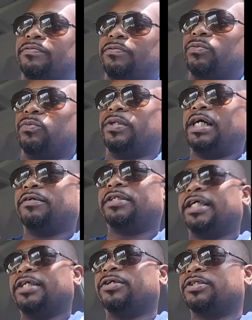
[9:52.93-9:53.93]
We went out
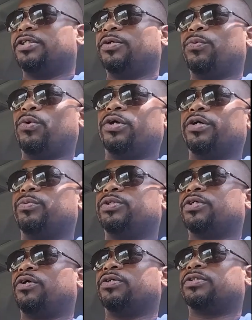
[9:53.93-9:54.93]
there, looked in the water. We
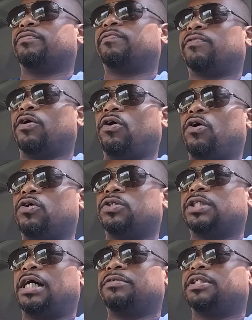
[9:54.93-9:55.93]
saw some
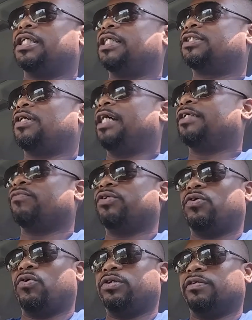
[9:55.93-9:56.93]
frogs out there, so I had to
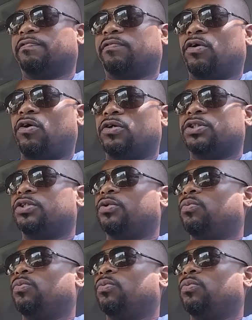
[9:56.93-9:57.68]
record the frogs in the